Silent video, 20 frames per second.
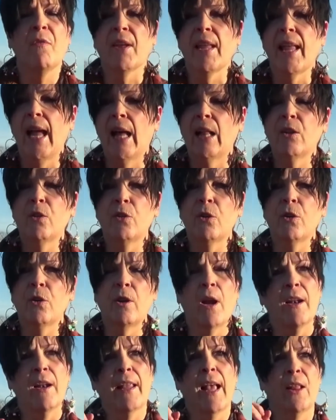a calendar,
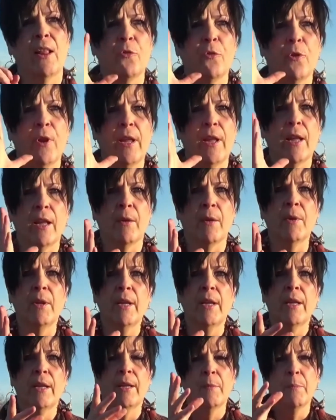not a calendar, a
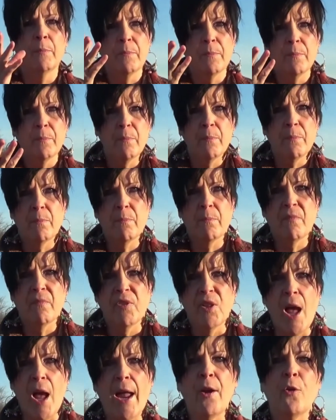
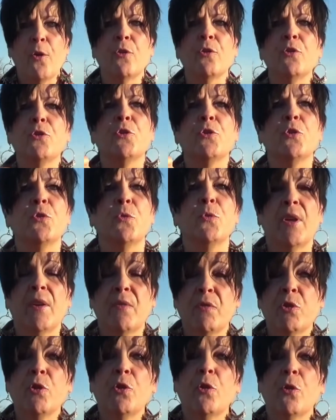flyer to
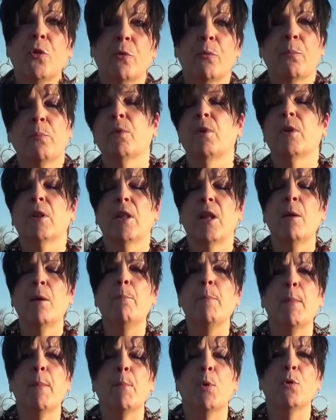give to your club
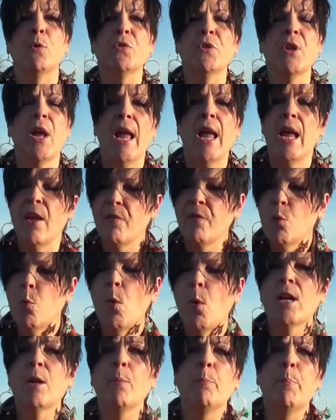members. If you
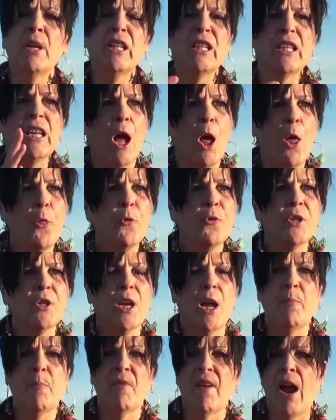want to build other
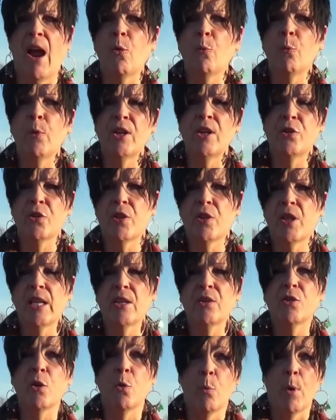type of outreach
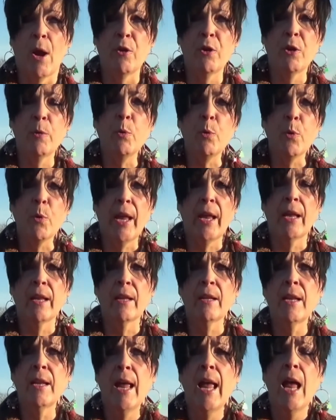things around them, you
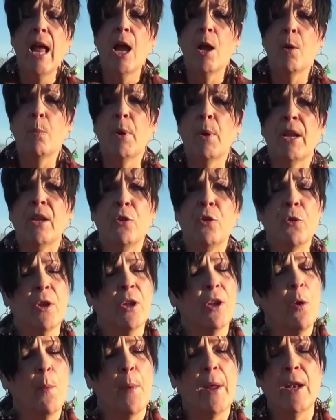can, but you
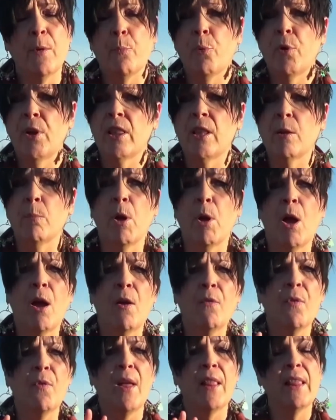can go ahead and print them
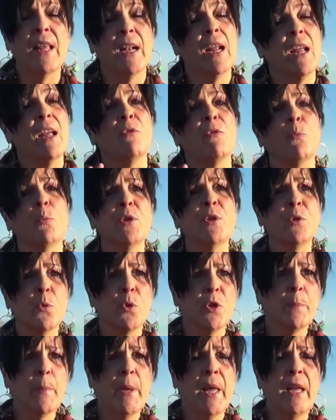off. And then I have a
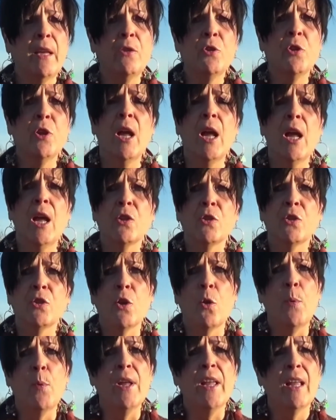resource page
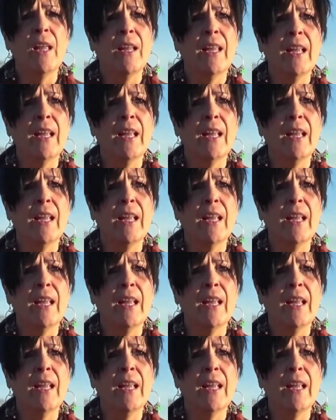so we can